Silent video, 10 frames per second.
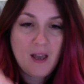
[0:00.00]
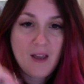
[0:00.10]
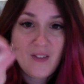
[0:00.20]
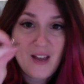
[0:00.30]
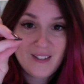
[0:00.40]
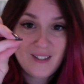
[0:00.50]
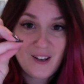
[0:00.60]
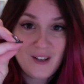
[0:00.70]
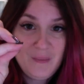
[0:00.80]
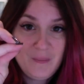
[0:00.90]
That's
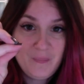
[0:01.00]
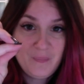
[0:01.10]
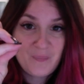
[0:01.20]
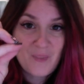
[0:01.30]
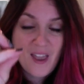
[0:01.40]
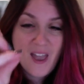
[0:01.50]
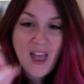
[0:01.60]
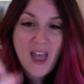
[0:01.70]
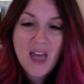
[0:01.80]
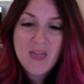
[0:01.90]
done.
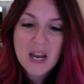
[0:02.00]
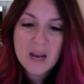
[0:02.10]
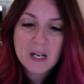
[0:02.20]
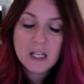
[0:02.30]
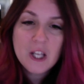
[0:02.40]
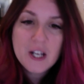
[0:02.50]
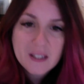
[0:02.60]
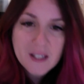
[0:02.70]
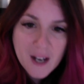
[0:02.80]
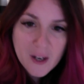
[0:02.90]
And then I'm going to look at
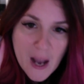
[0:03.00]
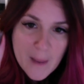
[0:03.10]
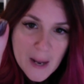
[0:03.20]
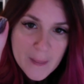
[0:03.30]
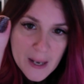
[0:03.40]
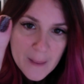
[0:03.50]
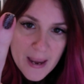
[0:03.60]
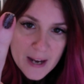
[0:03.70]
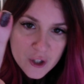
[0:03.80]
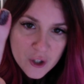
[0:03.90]
the nail wrap and I'm going to
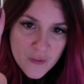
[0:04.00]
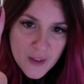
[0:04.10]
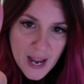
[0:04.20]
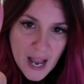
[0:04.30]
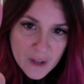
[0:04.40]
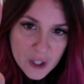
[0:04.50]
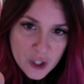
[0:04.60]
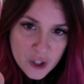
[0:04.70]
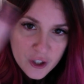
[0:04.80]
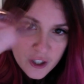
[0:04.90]
make sure that I have a
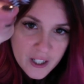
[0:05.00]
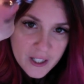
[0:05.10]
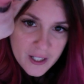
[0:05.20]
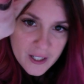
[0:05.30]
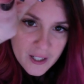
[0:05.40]
good